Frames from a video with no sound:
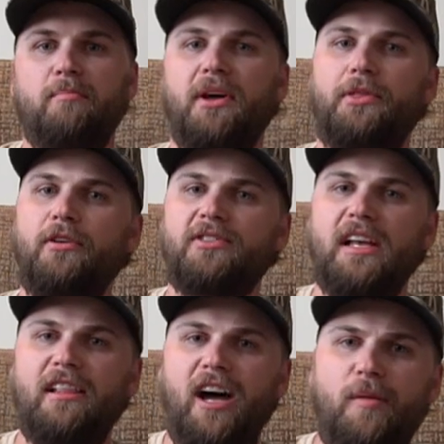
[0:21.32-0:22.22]
But there's
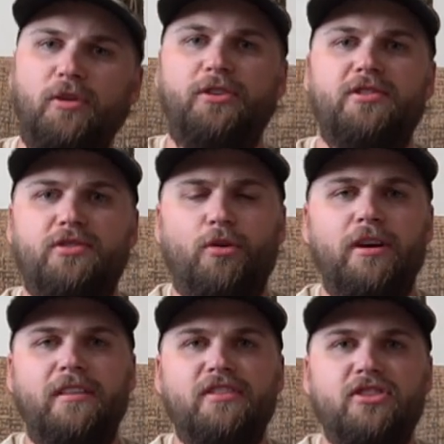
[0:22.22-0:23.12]
a lot more to the
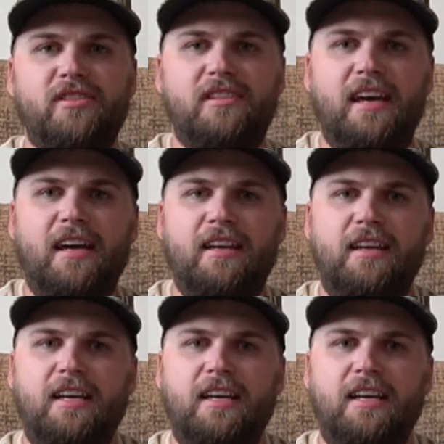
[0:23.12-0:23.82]
story than just that.